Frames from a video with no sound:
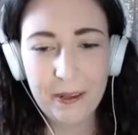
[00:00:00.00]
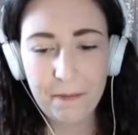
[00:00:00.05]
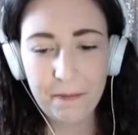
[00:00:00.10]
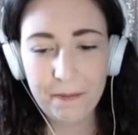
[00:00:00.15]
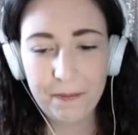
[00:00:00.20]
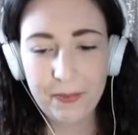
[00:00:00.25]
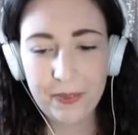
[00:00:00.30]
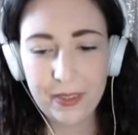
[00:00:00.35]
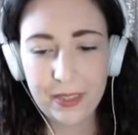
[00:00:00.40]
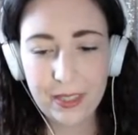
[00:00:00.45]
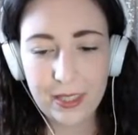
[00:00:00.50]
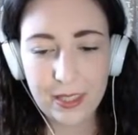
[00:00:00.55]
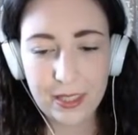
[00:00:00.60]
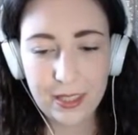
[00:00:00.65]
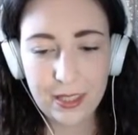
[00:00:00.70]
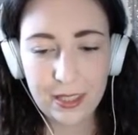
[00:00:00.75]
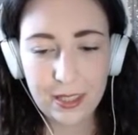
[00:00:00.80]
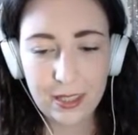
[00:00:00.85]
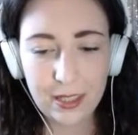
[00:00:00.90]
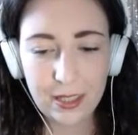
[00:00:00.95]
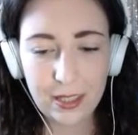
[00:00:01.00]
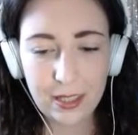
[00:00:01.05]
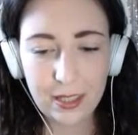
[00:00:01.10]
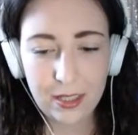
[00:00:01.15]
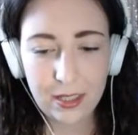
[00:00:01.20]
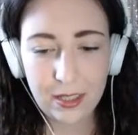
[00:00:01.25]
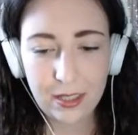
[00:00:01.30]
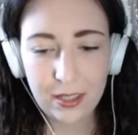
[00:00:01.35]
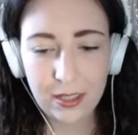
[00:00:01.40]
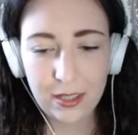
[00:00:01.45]

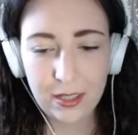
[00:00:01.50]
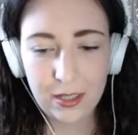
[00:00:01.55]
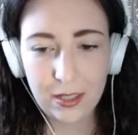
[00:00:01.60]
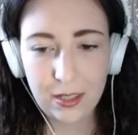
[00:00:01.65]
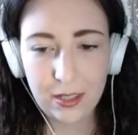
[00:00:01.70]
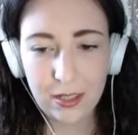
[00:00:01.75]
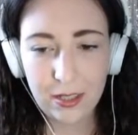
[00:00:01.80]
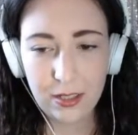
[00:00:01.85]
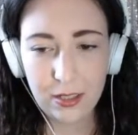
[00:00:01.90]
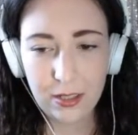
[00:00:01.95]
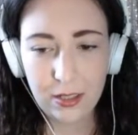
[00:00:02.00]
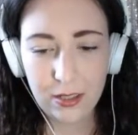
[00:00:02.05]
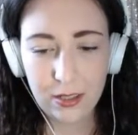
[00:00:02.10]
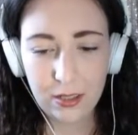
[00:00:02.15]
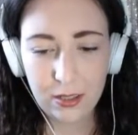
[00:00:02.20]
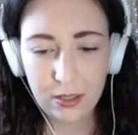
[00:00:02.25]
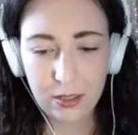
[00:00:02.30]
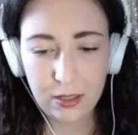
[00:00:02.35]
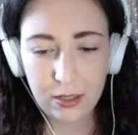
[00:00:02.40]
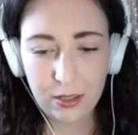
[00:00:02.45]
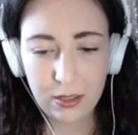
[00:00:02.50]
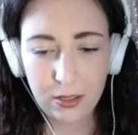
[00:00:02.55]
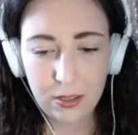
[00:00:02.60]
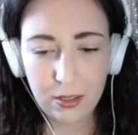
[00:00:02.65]
(silence)